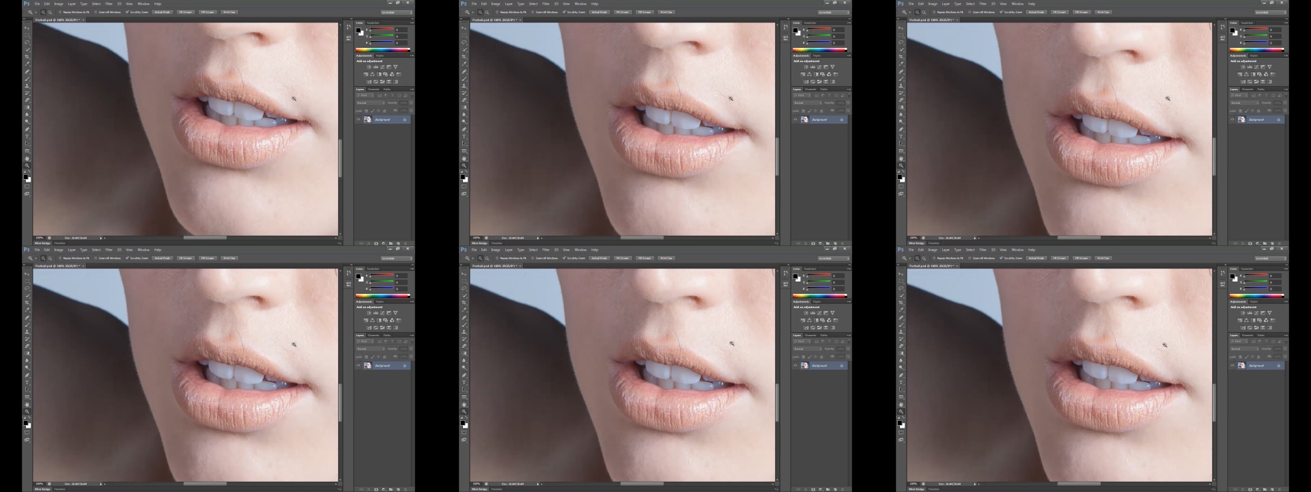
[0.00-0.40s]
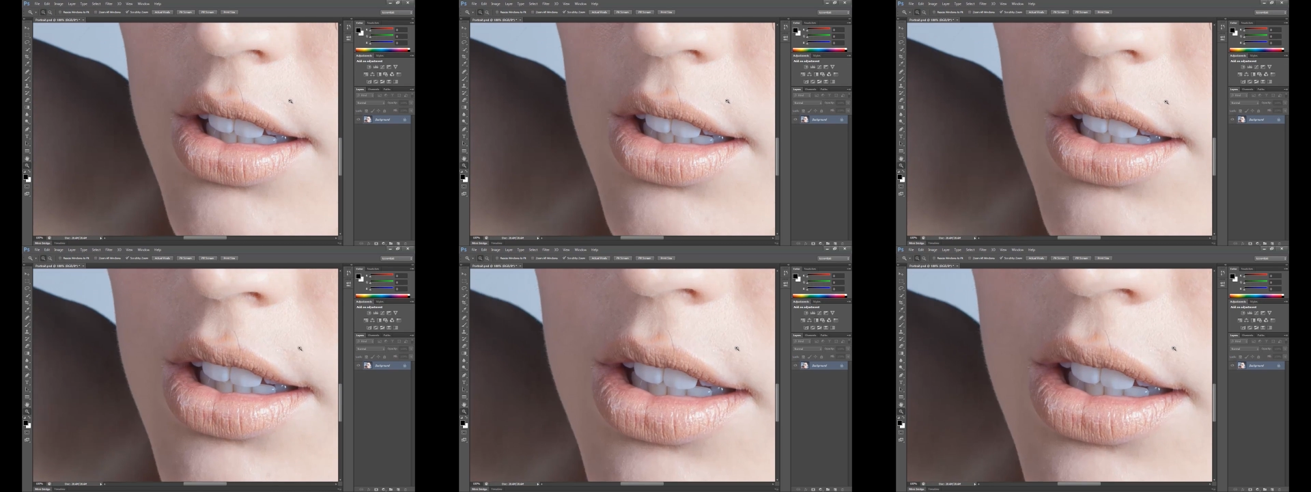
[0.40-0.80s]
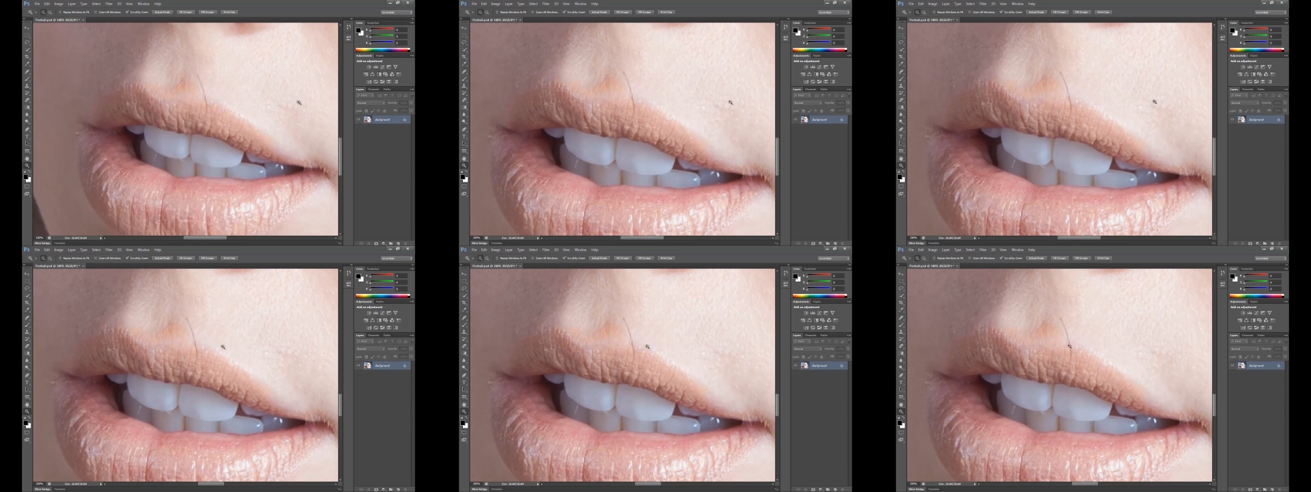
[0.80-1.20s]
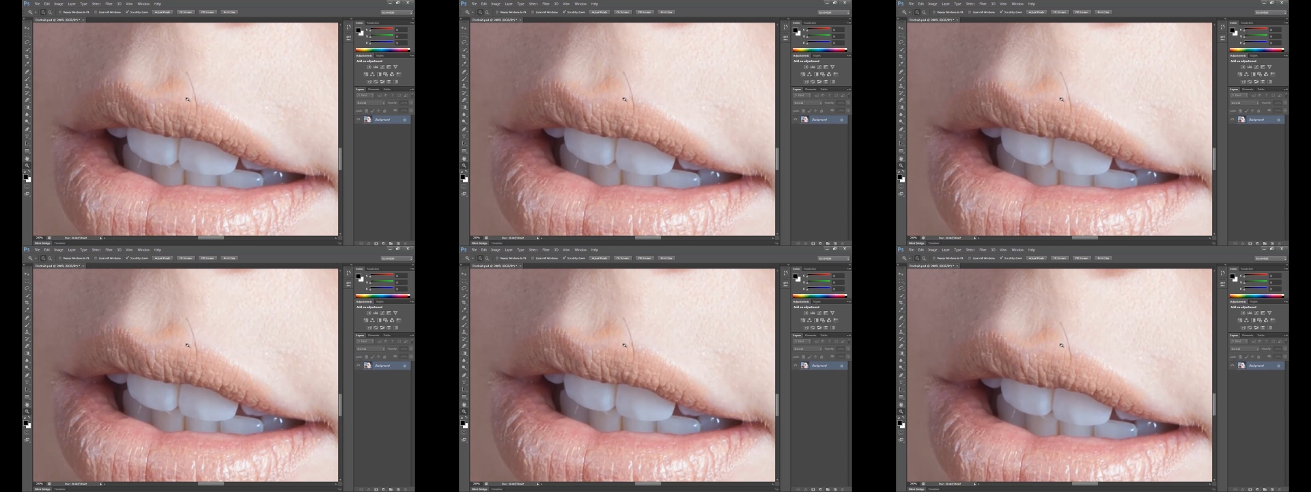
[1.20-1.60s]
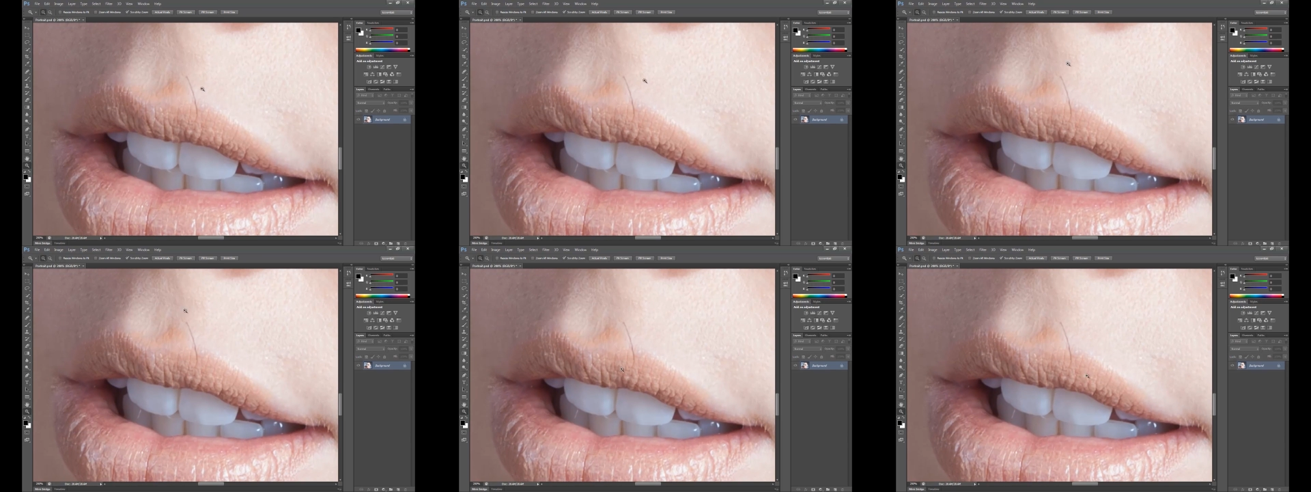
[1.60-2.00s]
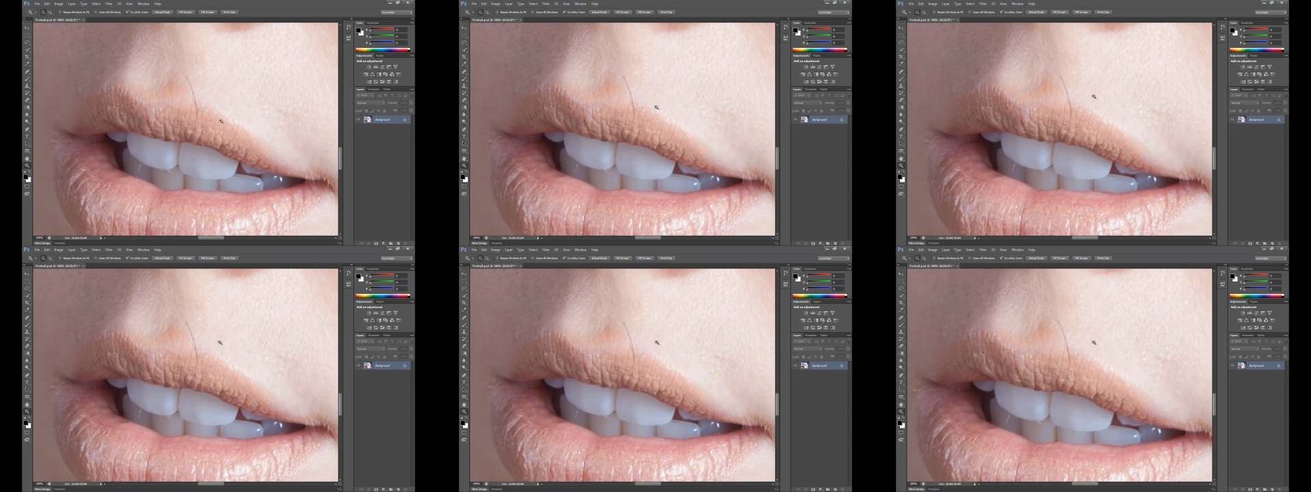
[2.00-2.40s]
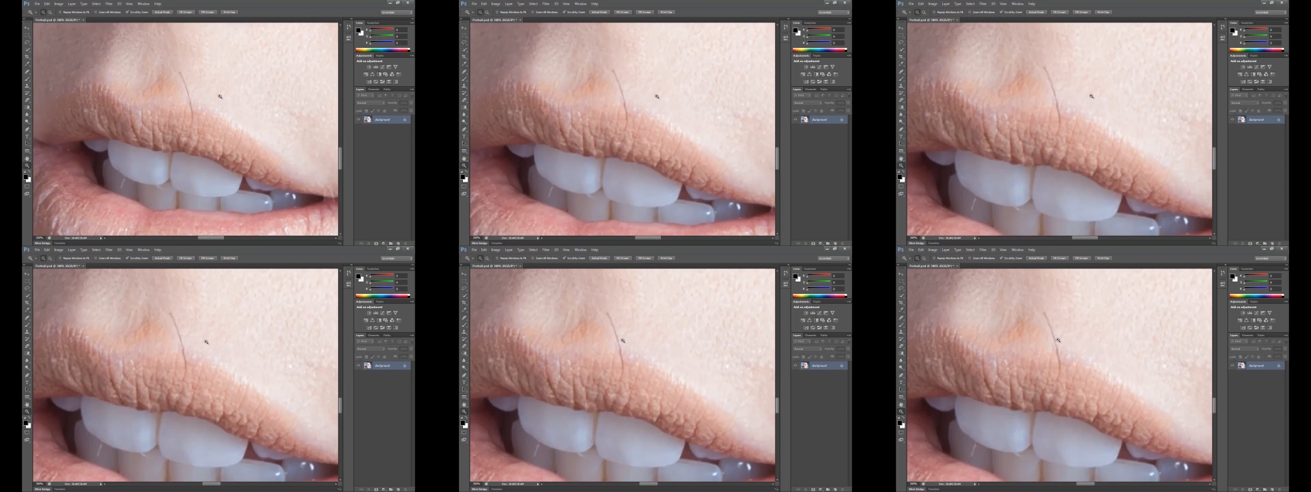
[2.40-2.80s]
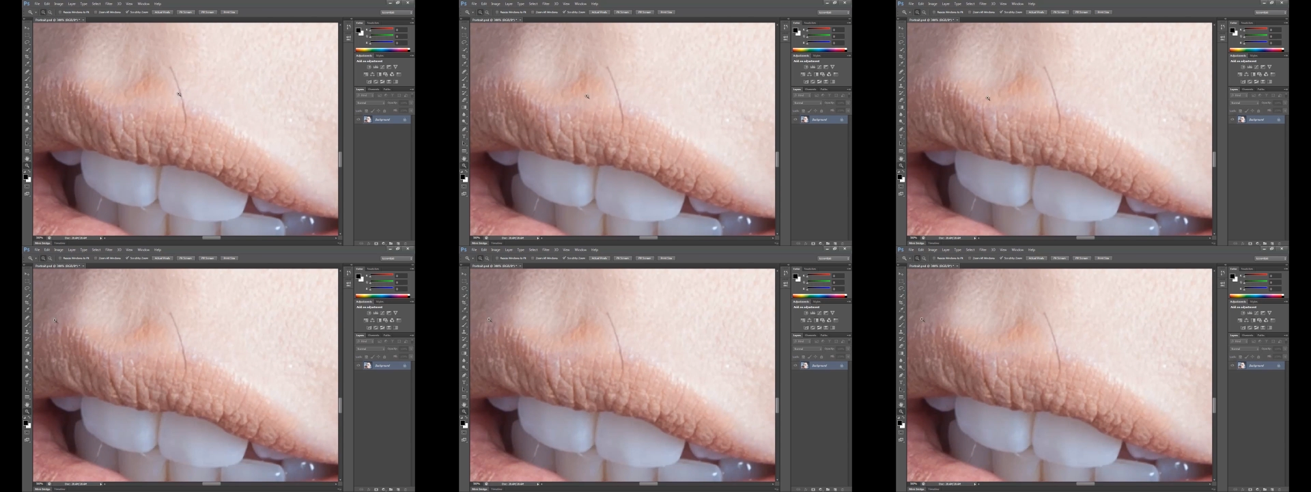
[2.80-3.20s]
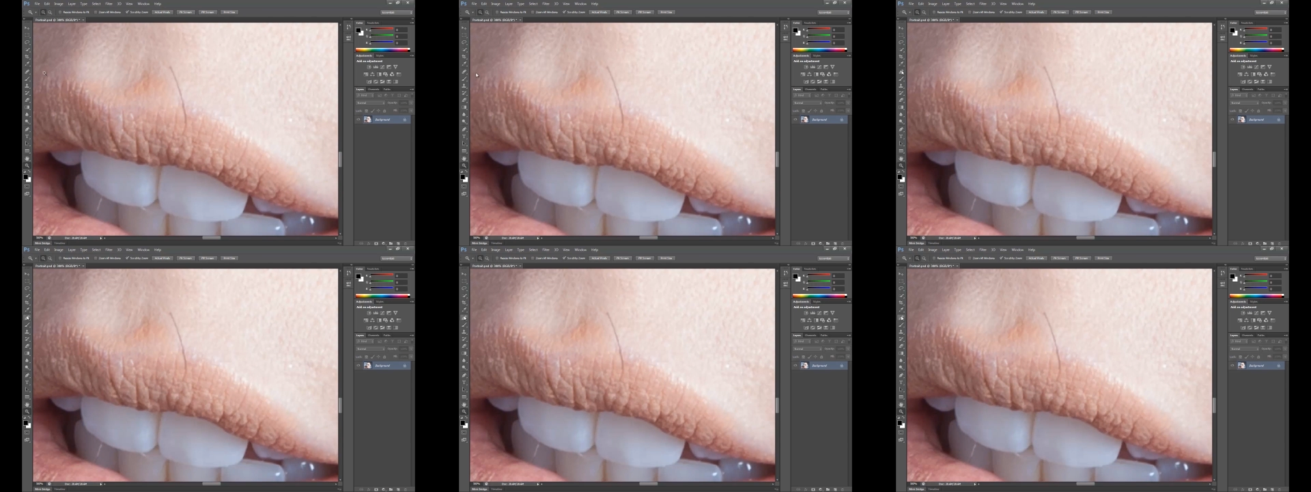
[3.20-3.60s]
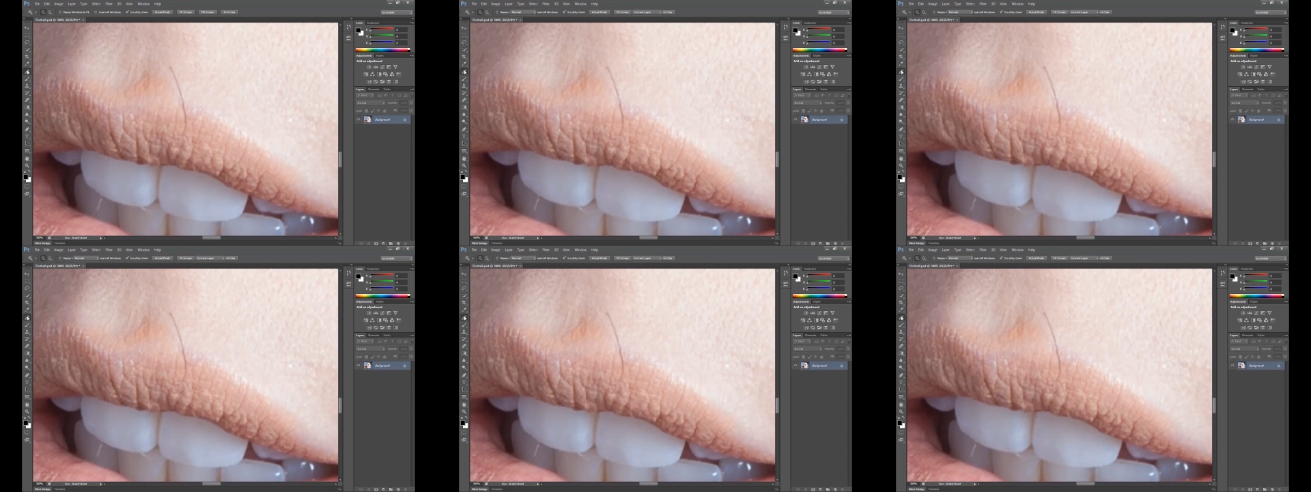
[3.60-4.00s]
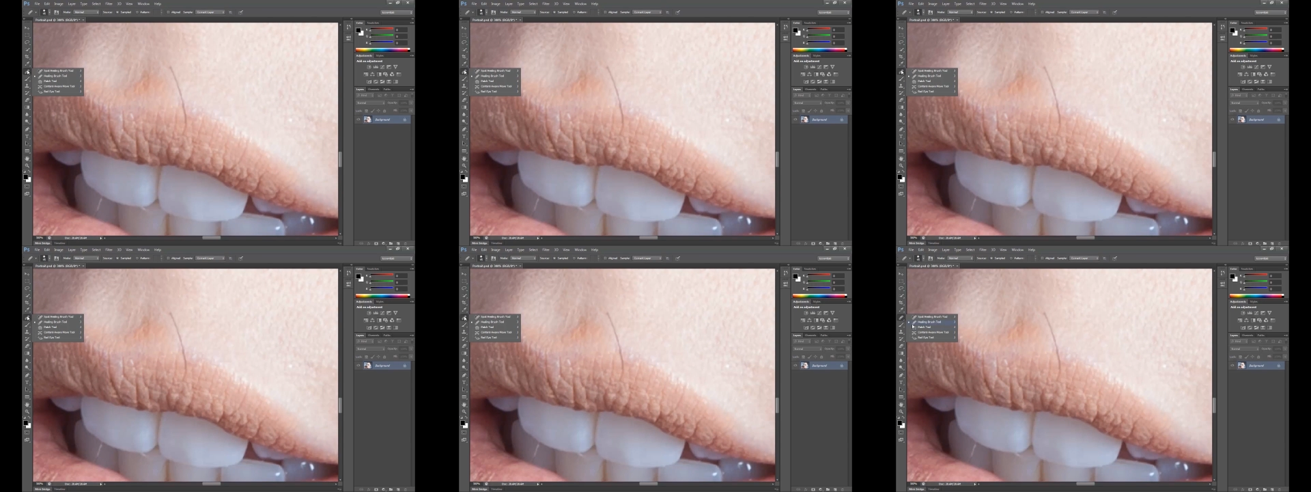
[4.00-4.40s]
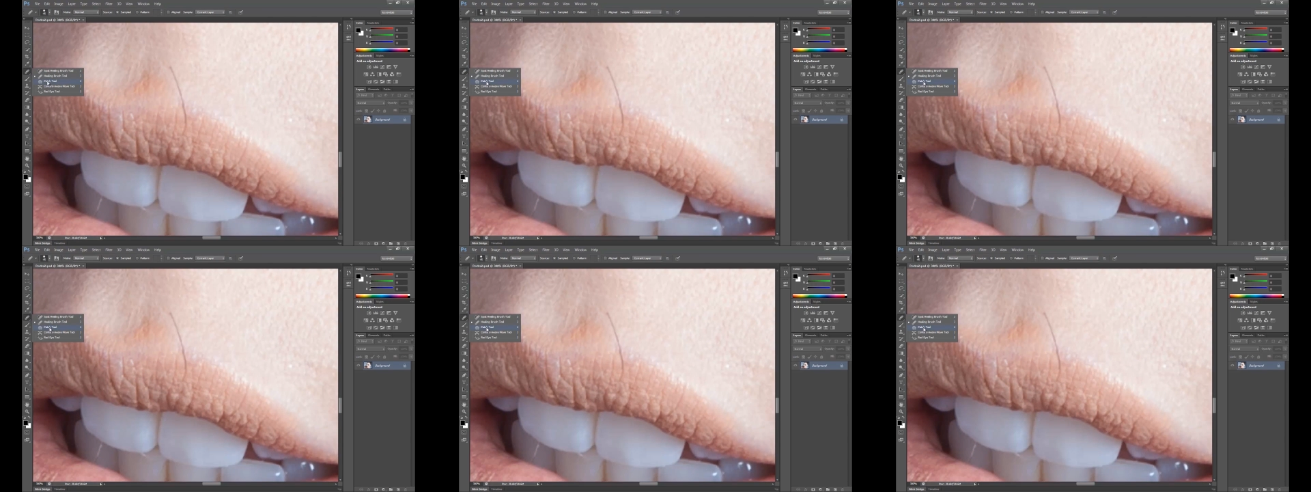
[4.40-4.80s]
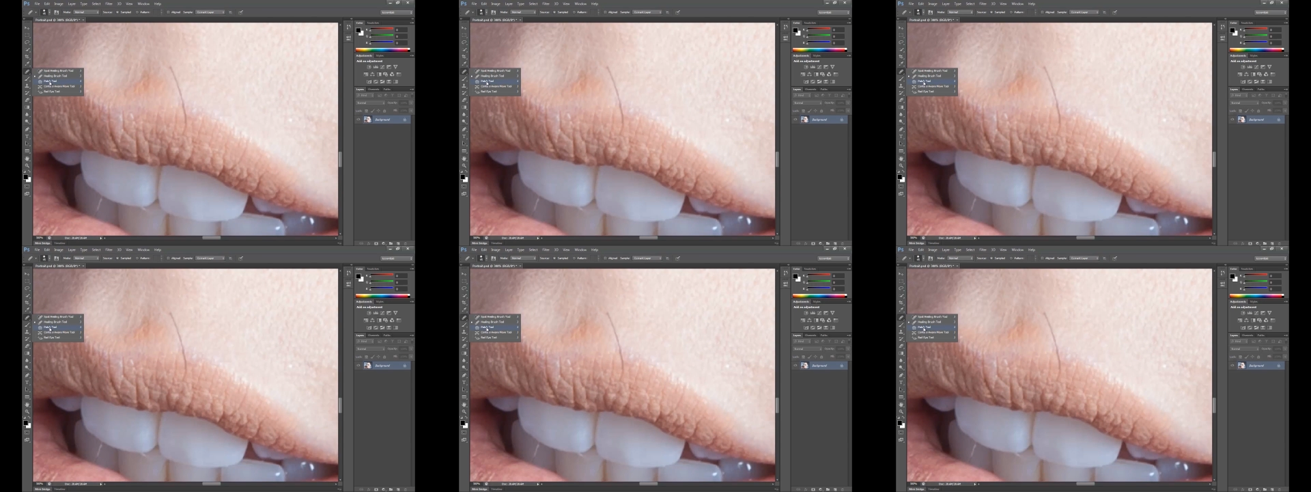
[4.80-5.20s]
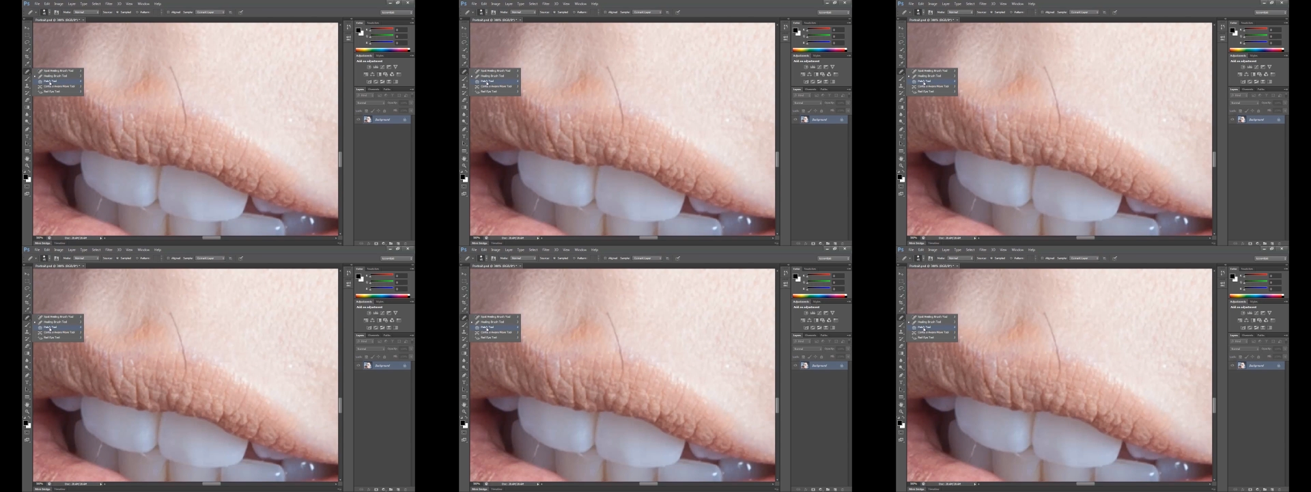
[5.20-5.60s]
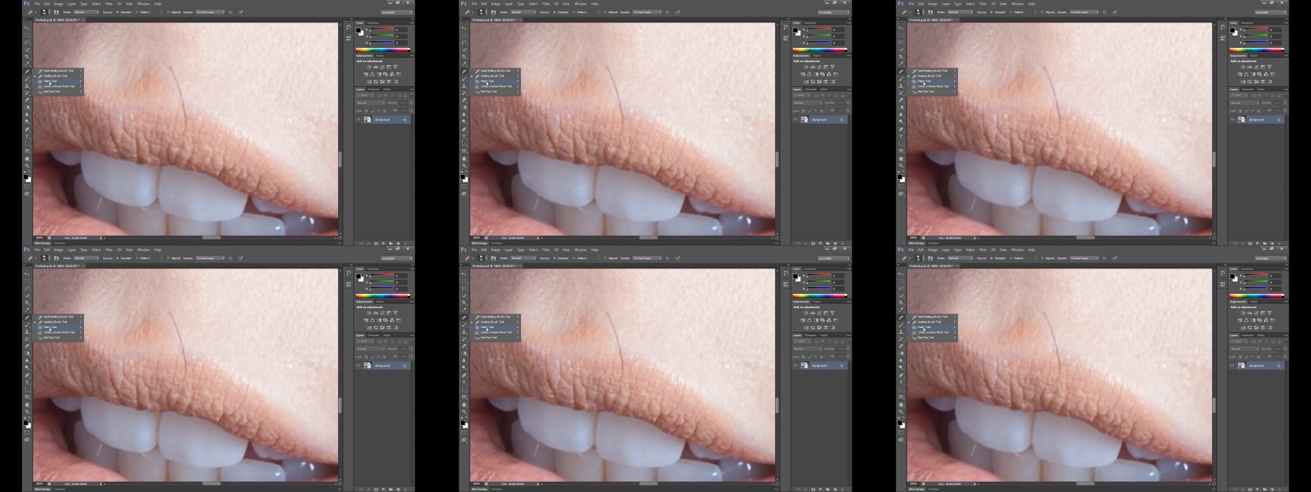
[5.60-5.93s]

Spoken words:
Nobody's mouth can be seen.